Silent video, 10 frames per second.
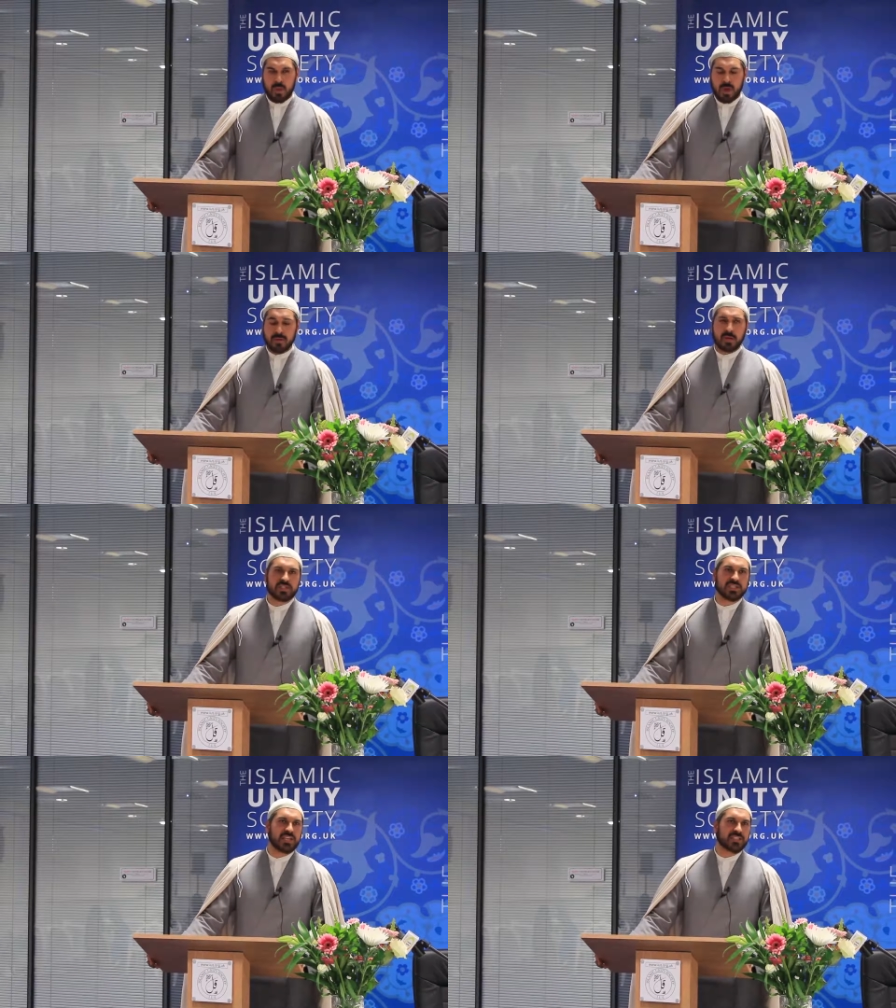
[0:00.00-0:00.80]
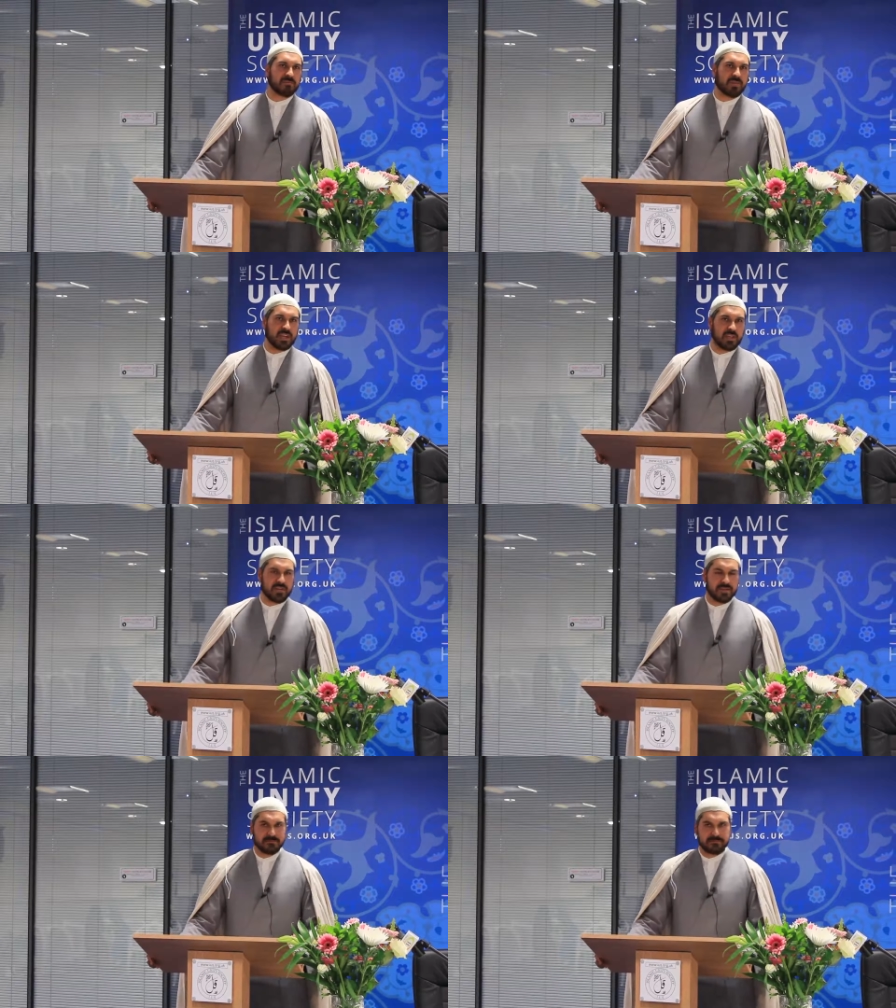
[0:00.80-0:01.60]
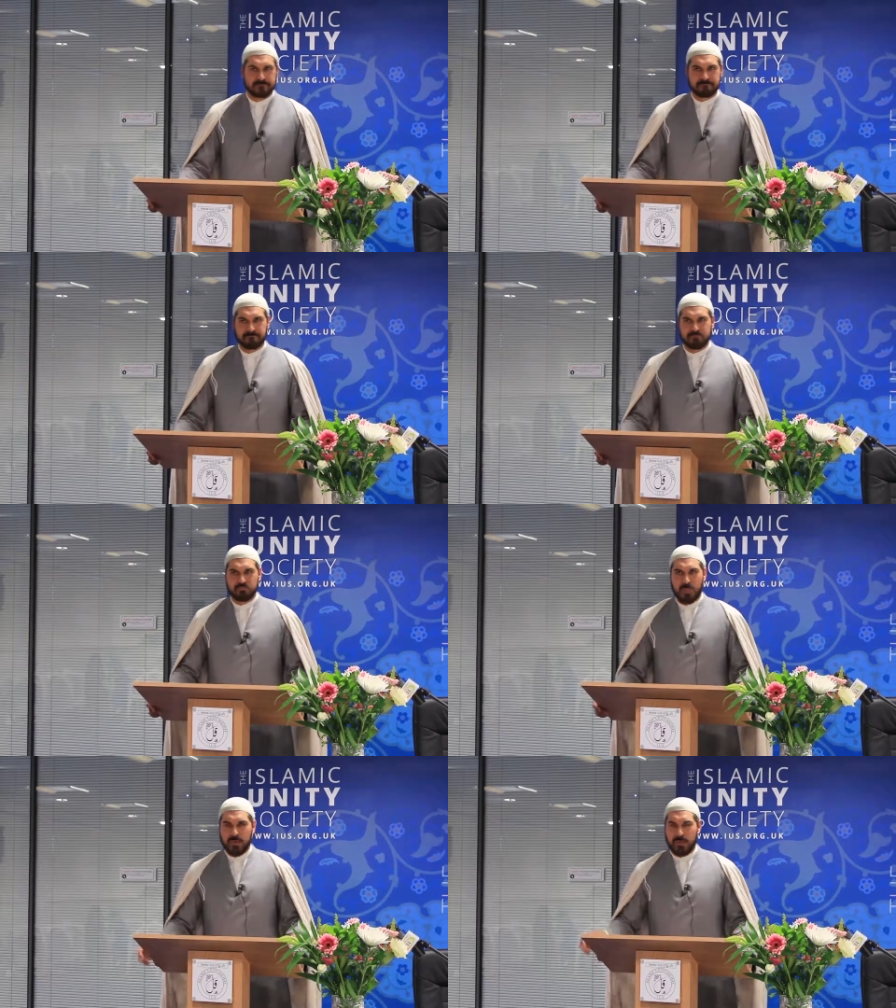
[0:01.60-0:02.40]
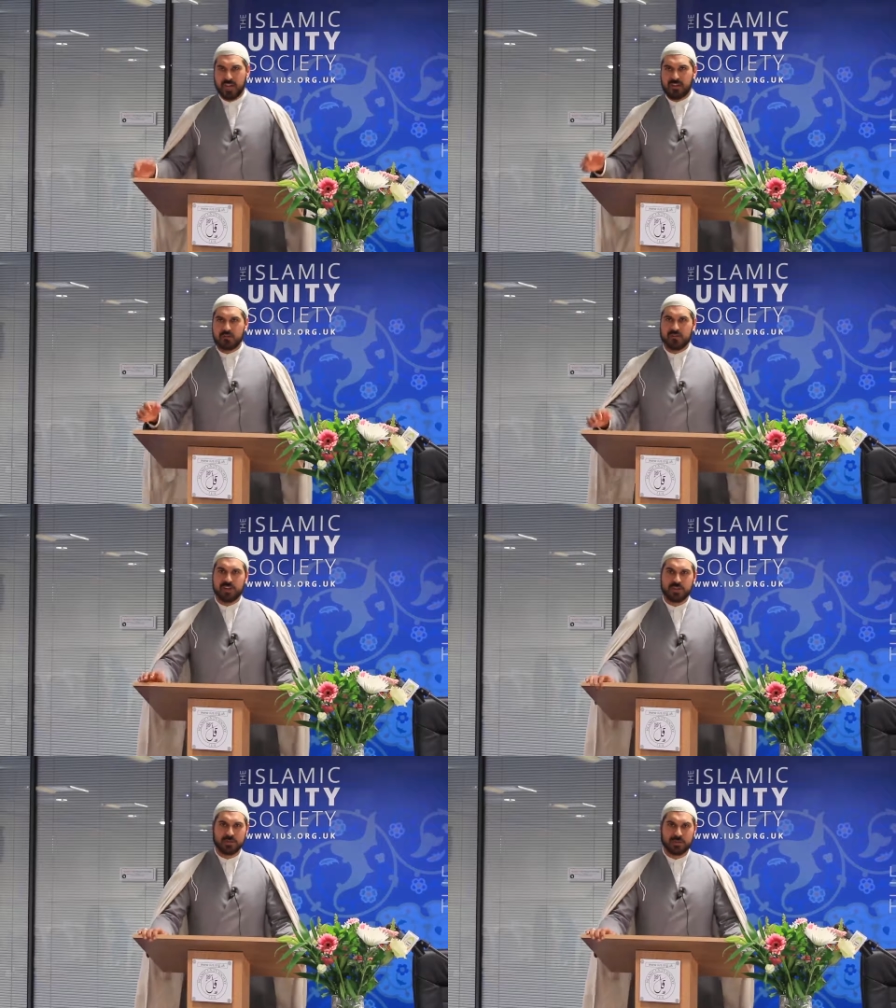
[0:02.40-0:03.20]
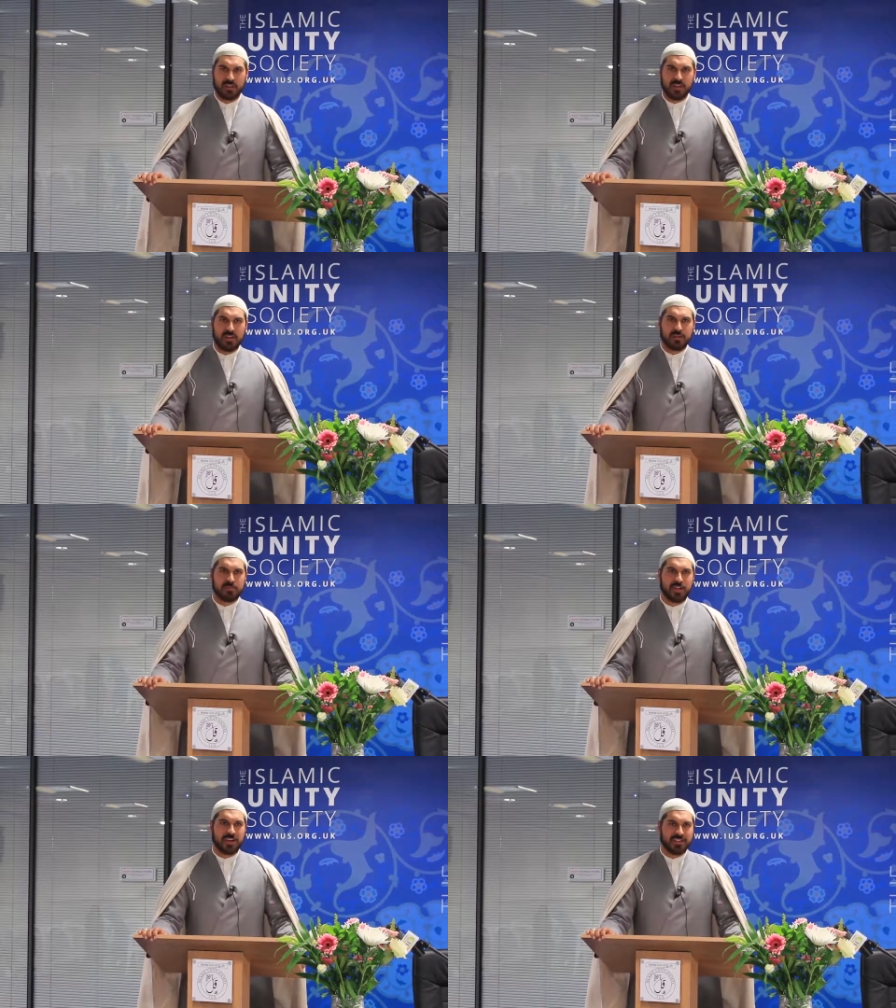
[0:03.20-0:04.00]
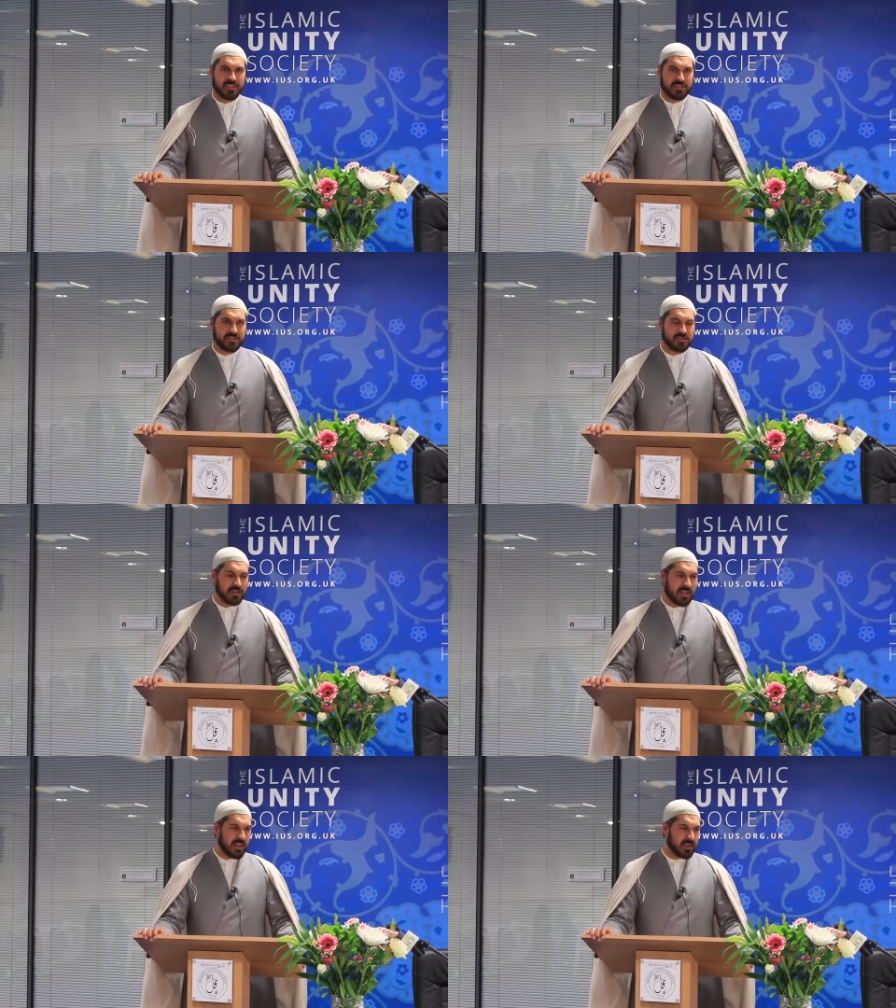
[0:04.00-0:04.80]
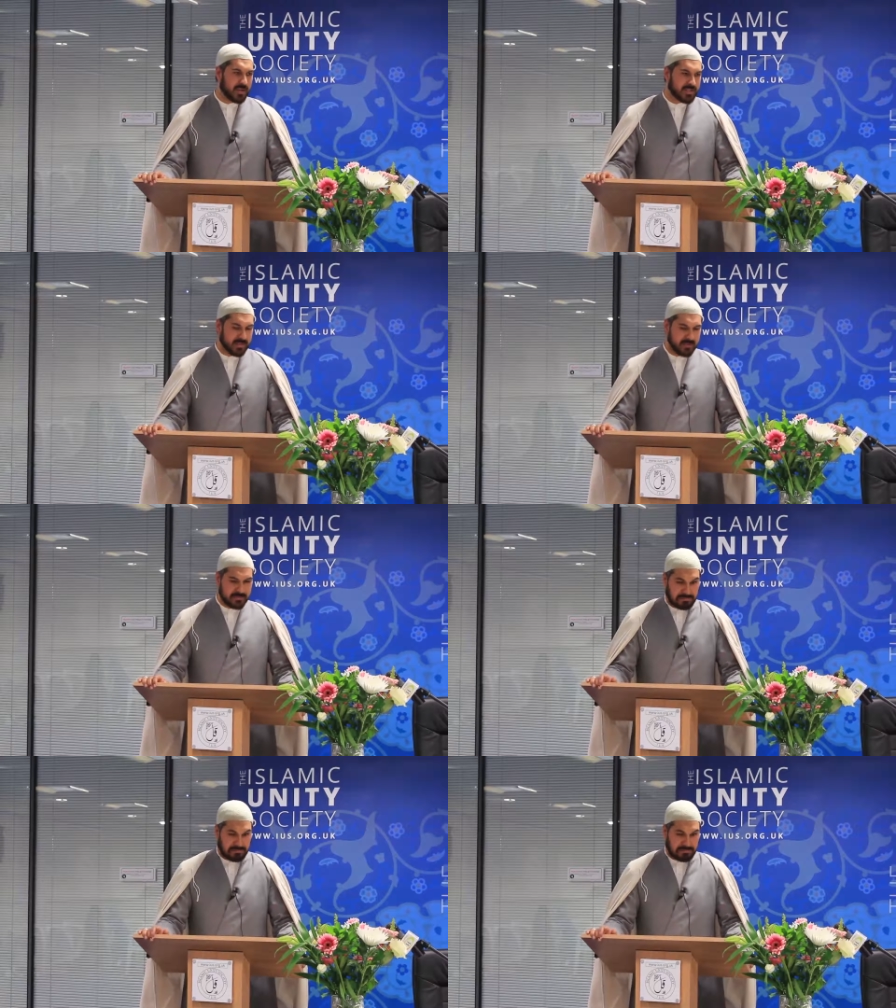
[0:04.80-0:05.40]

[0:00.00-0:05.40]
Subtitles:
I'm going to say something, might be a bit controversial, but I tend to do that anyway. So,